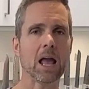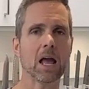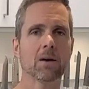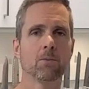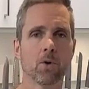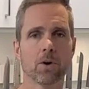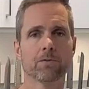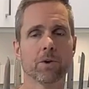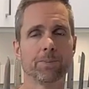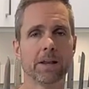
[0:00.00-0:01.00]
am more
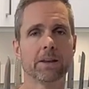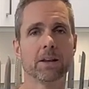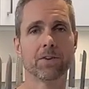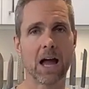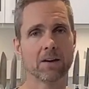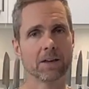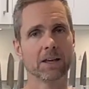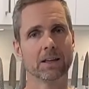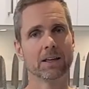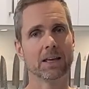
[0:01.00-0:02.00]
of the opinion of
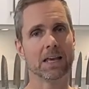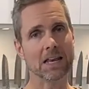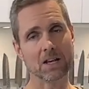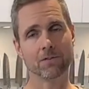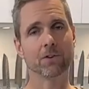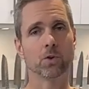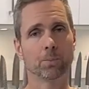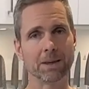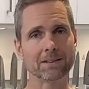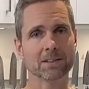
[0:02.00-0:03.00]
having individual
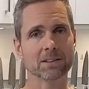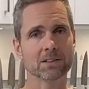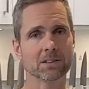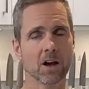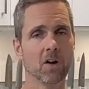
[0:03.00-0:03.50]
pieces,